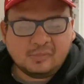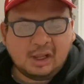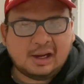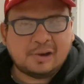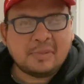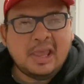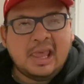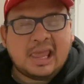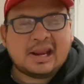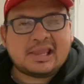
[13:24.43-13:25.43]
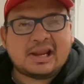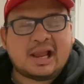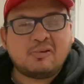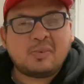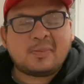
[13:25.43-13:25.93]
Um, and again, I
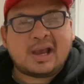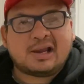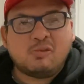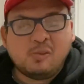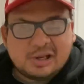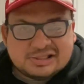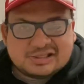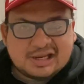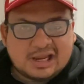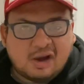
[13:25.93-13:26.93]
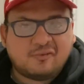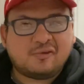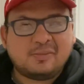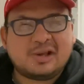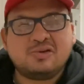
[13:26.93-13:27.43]
will be back on Wednesday now
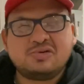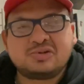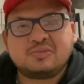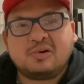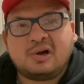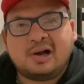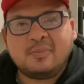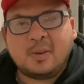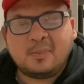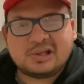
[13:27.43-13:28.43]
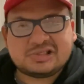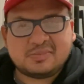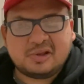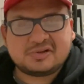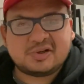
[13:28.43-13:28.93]
for my usual um, budget
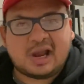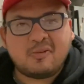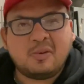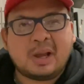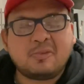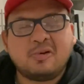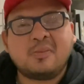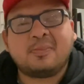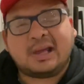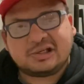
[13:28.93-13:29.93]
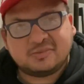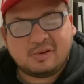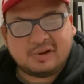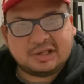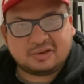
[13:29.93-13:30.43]
meal. So I will, I'm going back to my
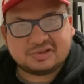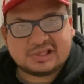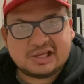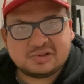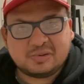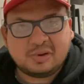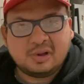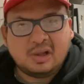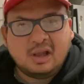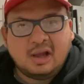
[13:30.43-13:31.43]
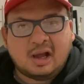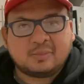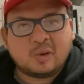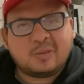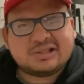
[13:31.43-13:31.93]
regular schedule
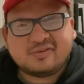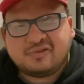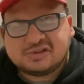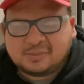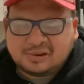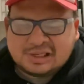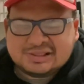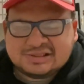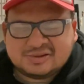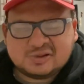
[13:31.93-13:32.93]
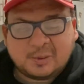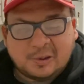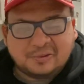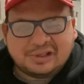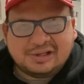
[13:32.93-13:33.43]
um, with a few surprises
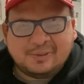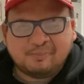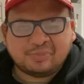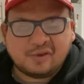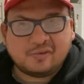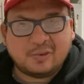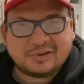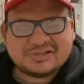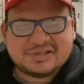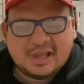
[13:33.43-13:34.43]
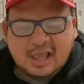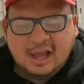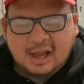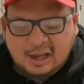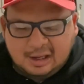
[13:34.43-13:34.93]
sprinkled in, of course.
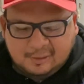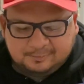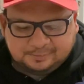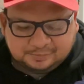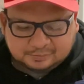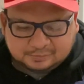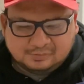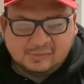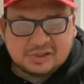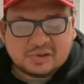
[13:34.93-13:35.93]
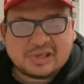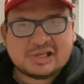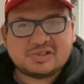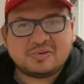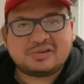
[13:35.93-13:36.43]
Um, so yeah,
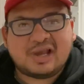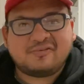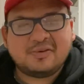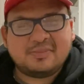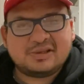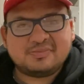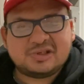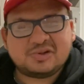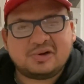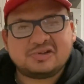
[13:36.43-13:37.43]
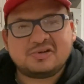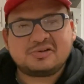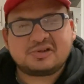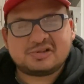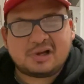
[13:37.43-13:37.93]
so definitely be, be sure to
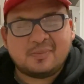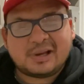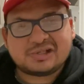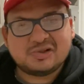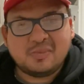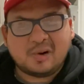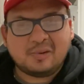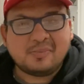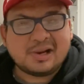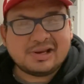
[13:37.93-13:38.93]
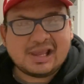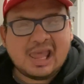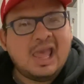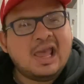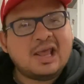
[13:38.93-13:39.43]
come back tomorrow, Monday,
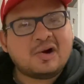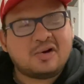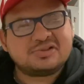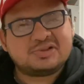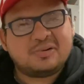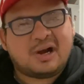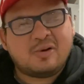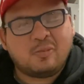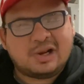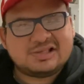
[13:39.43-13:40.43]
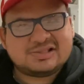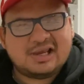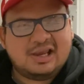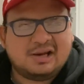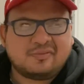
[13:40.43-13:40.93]
and also on
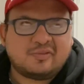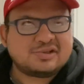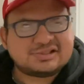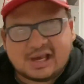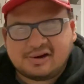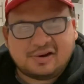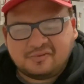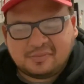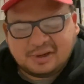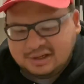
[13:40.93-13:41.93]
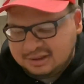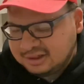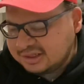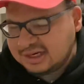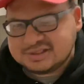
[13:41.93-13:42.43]
Wednesday, and of course Saturday for my
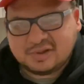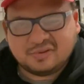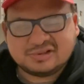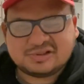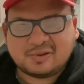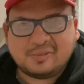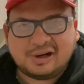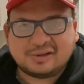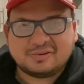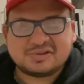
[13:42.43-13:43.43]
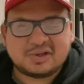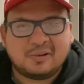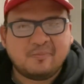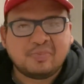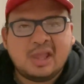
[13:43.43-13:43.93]
ninety-nine cent Only Store walkthrough.
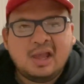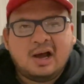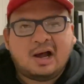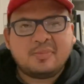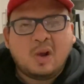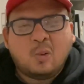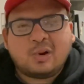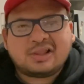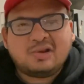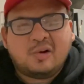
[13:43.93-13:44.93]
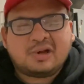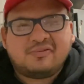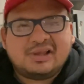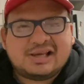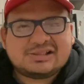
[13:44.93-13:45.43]
So um, quick note, if
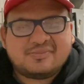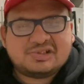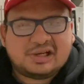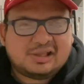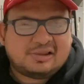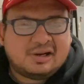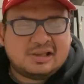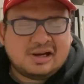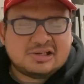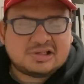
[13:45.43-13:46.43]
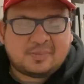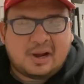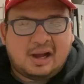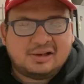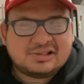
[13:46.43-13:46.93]
you guys haven't checked out the ninety-nine
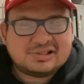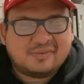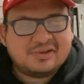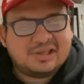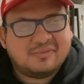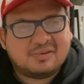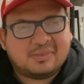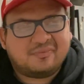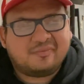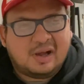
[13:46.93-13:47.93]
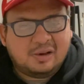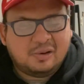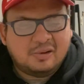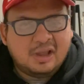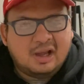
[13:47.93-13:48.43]
Shopaholics, definitely give them a
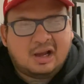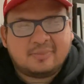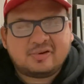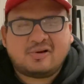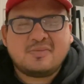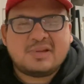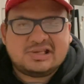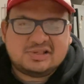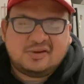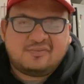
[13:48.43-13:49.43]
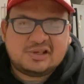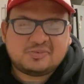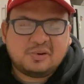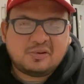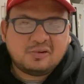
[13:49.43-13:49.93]
follow. Um, they're an amazing
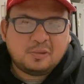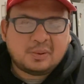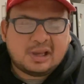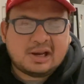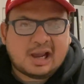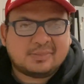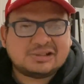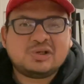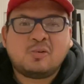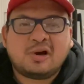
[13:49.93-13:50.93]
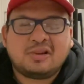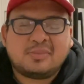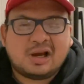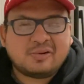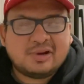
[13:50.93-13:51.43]
Facebook group, and I'm actually one of the
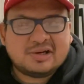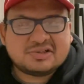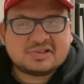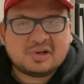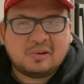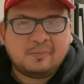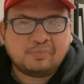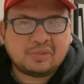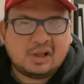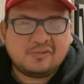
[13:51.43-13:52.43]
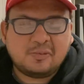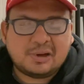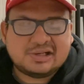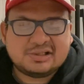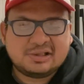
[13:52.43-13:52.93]
moderators. So if you
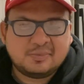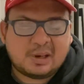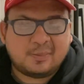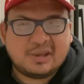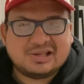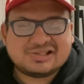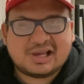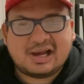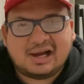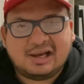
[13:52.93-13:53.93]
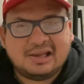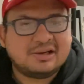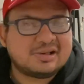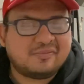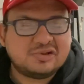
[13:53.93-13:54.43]
want to pop in, say hi,
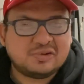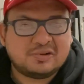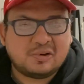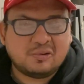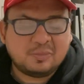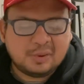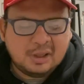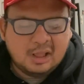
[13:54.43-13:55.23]
definitely join the group.